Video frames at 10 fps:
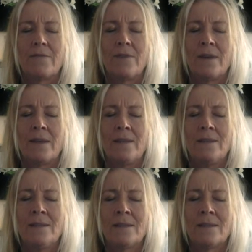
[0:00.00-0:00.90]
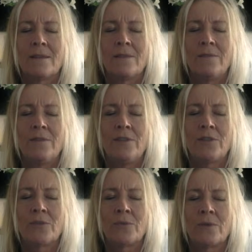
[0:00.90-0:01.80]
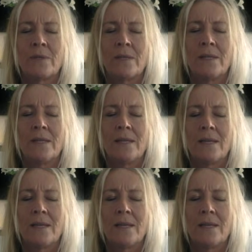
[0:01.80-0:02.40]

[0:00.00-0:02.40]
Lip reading: find that the visual